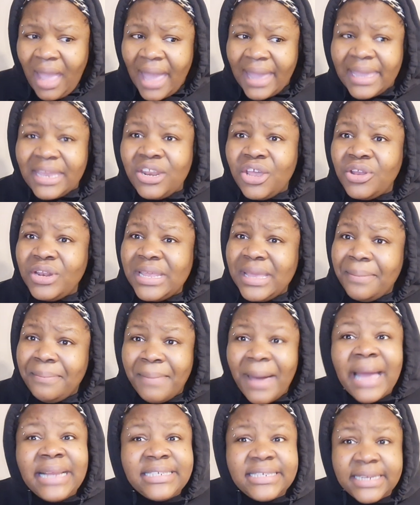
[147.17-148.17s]
I can only
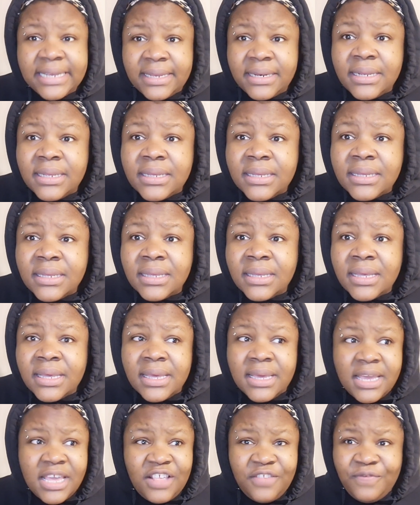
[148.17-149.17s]
imagine
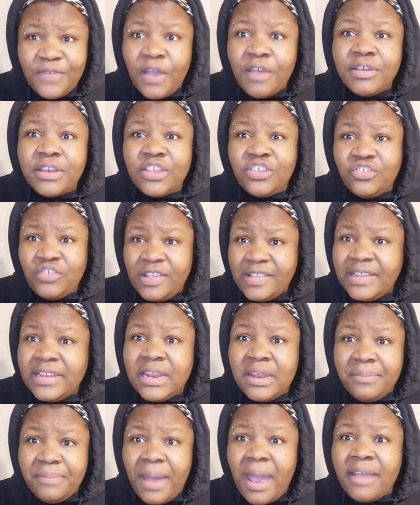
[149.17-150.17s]
it's very distressing
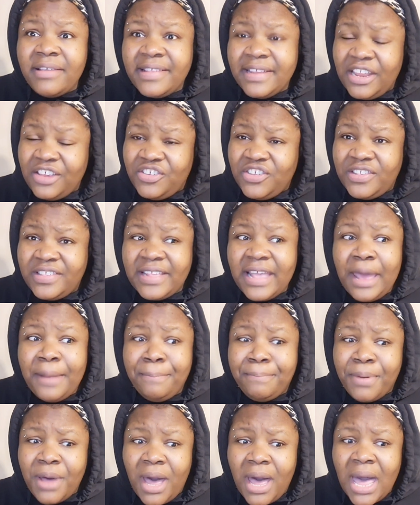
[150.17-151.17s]
and embarrassing, as she
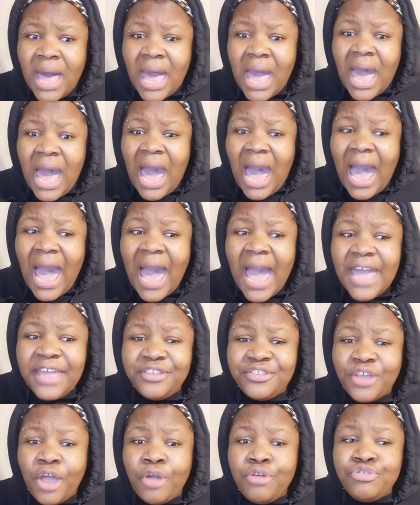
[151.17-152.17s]
said, but I
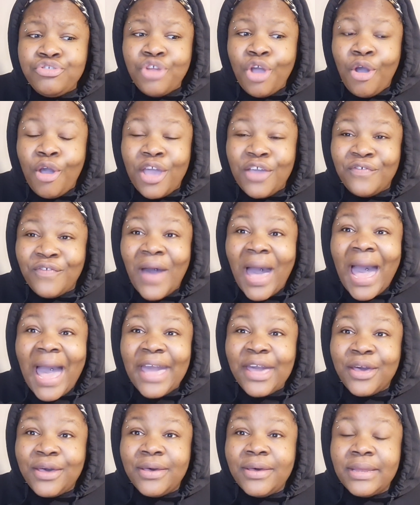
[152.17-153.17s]
don't know if
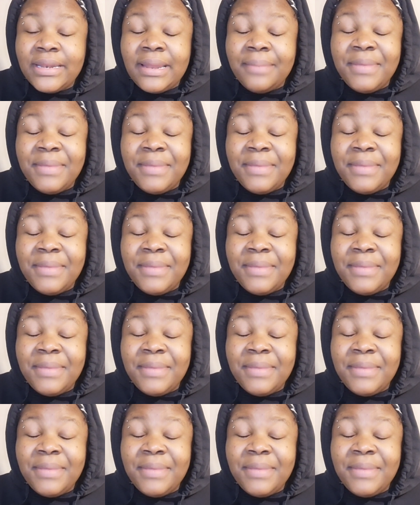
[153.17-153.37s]
I could.